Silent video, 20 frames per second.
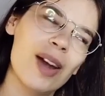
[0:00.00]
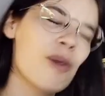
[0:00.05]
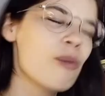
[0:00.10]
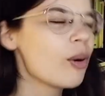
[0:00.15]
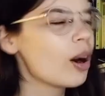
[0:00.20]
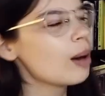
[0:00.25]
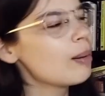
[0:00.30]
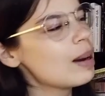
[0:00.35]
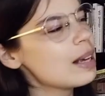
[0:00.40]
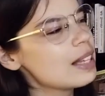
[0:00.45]

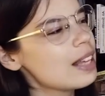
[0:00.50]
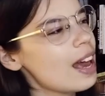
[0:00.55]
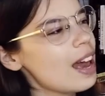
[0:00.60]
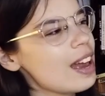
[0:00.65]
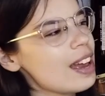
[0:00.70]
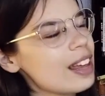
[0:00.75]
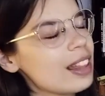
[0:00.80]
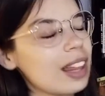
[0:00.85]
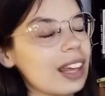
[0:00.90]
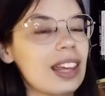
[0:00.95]
What am I
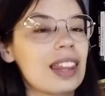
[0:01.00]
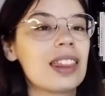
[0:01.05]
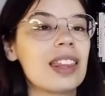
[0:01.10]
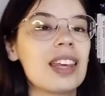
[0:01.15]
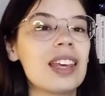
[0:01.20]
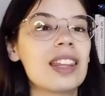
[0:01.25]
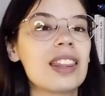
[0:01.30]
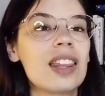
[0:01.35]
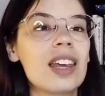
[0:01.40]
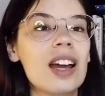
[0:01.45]
saying? Like
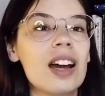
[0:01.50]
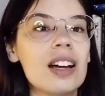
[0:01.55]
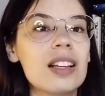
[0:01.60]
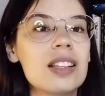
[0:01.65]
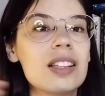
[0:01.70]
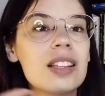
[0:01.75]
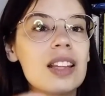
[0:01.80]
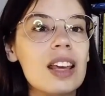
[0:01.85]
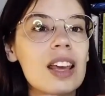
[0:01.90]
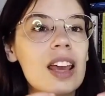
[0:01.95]

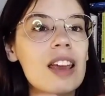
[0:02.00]
they